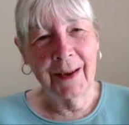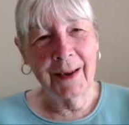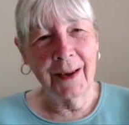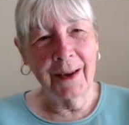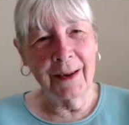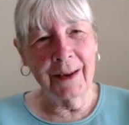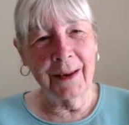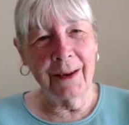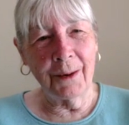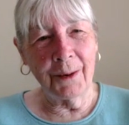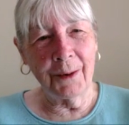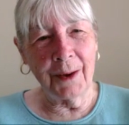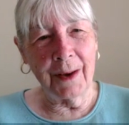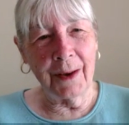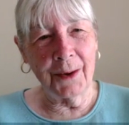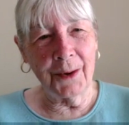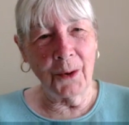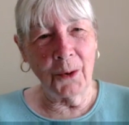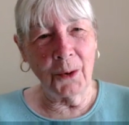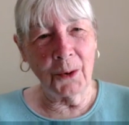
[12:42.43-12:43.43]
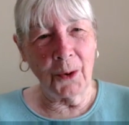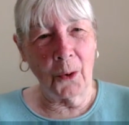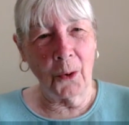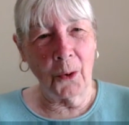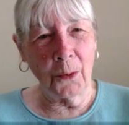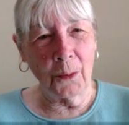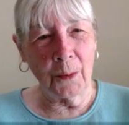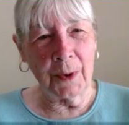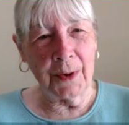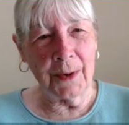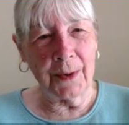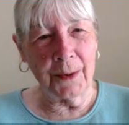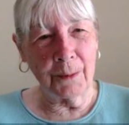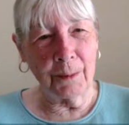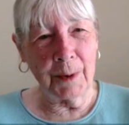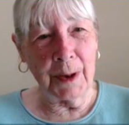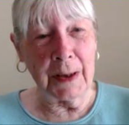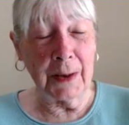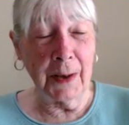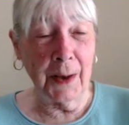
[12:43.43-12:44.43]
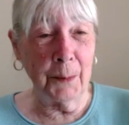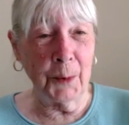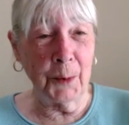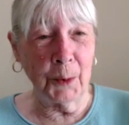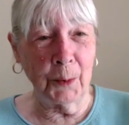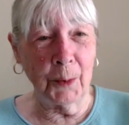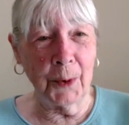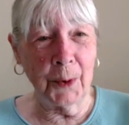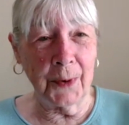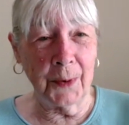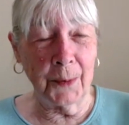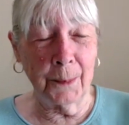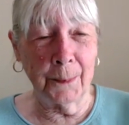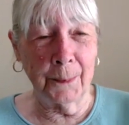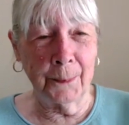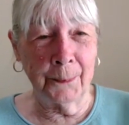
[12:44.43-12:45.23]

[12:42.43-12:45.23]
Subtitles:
that his whole goal was to reclaim Jerusalem,